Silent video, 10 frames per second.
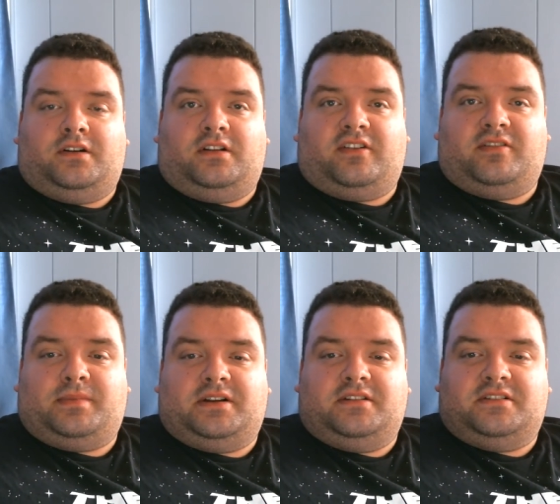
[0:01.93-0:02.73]
Hello
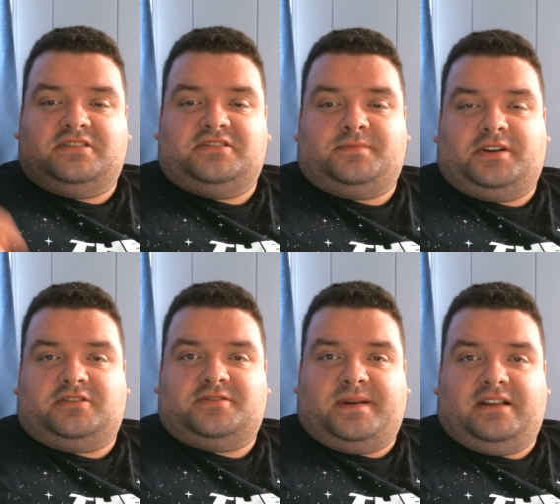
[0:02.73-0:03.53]
everybody, this is
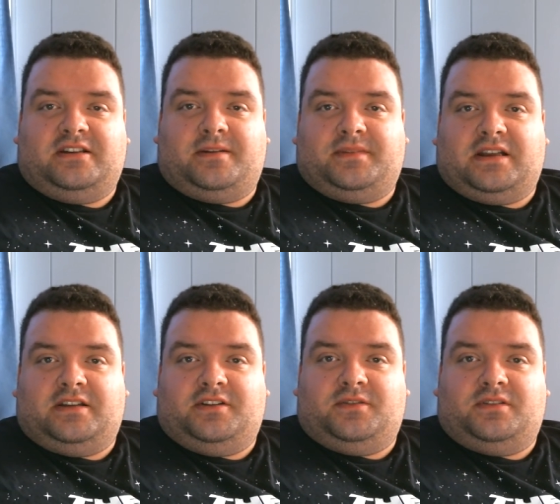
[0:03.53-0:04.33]
Michael Smiley coming at
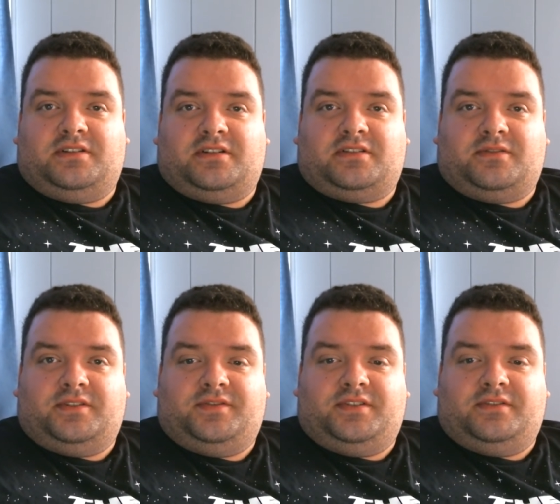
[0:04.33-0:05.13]
you with another
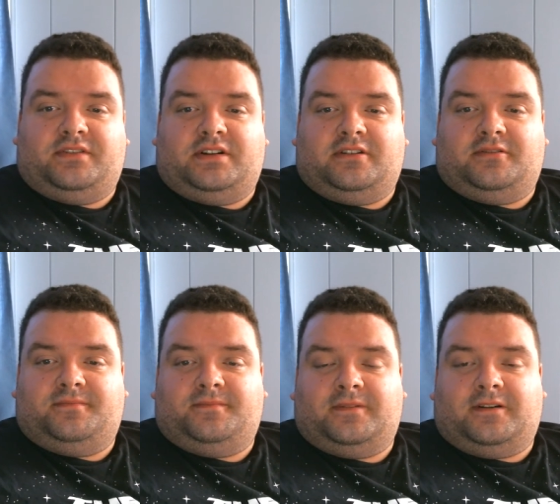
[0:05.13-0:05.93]
review video.
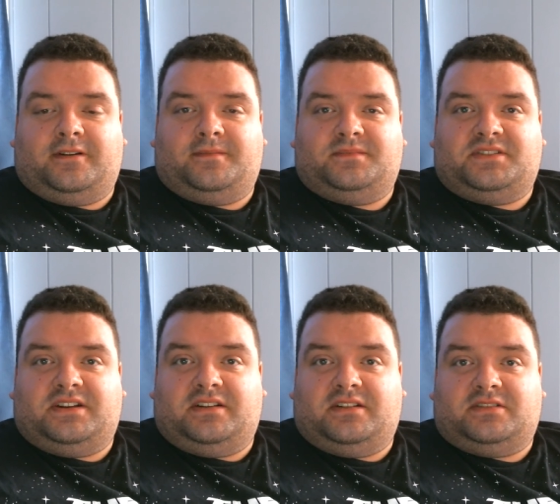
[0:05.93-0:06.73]
Um,
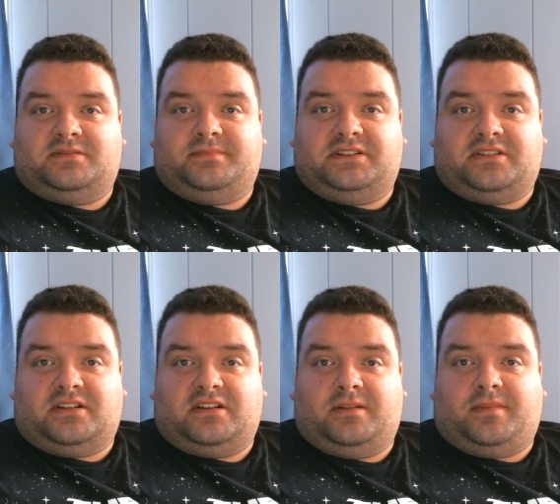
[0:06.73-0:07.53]
today I'm going to be
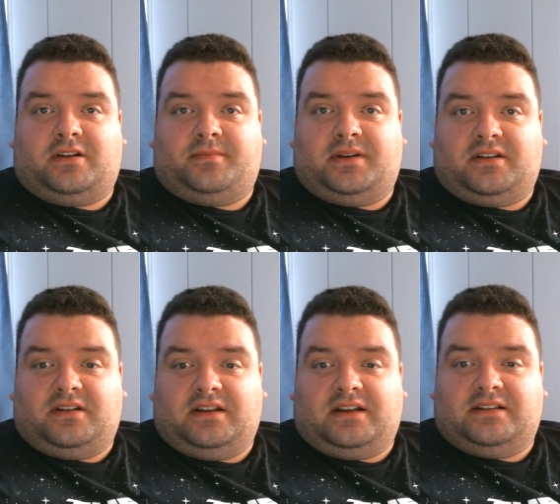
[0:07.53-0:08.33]
talking about
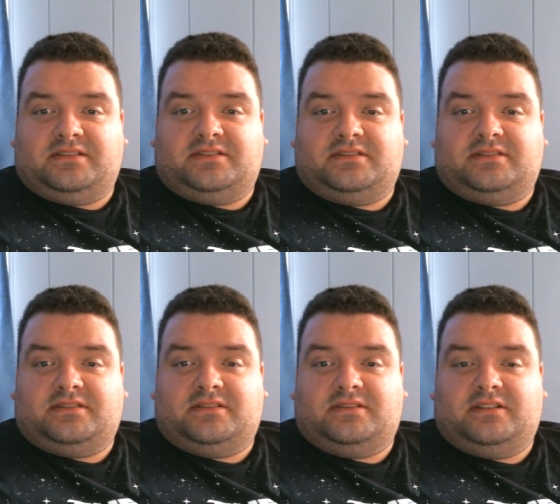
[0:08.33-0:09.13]
American Gods.
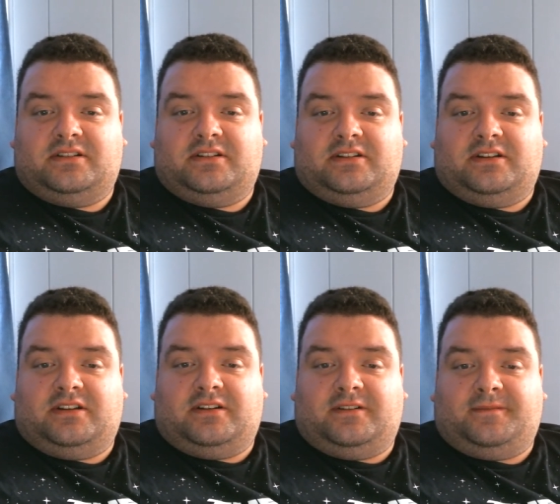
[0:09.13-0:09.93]

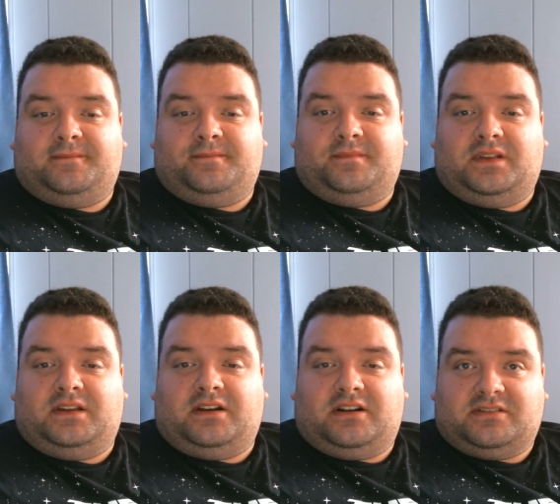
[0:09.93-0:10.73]
Um, it
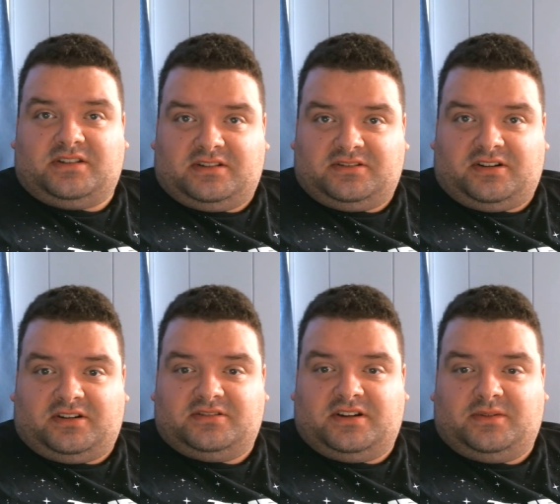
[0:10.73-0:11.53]
airs on the
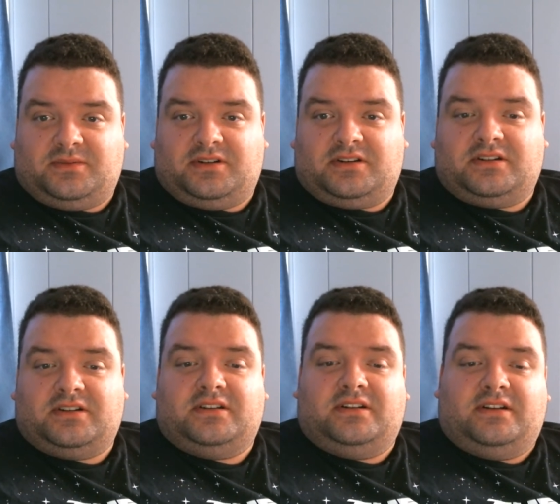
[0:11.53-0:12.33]
Stars Network,
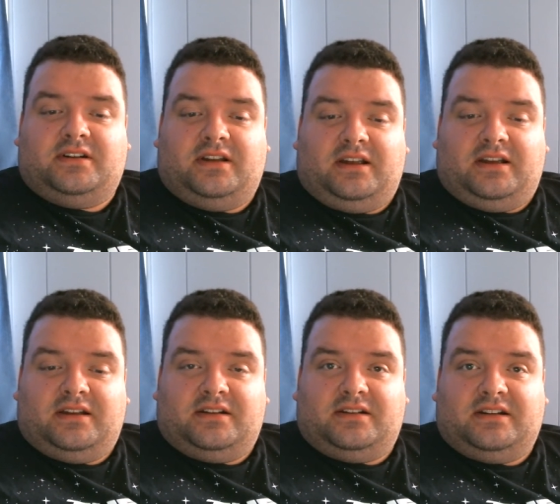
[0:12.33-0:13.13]

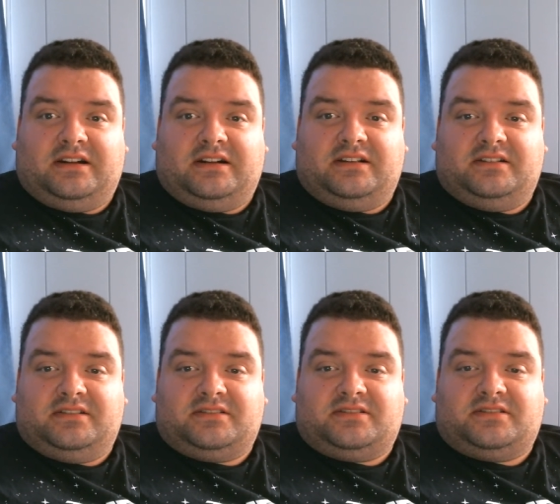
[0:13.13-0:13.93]
and it
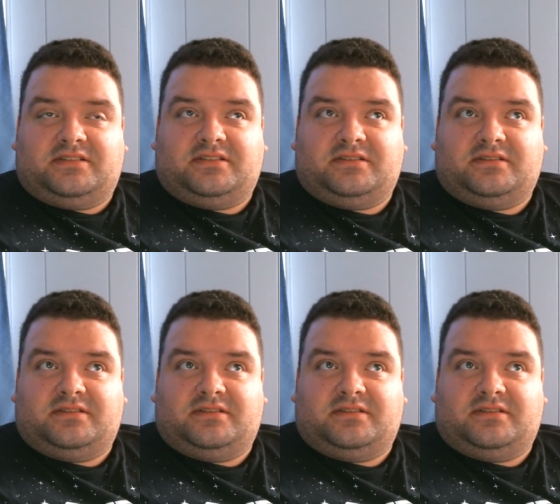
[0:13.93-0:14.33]
is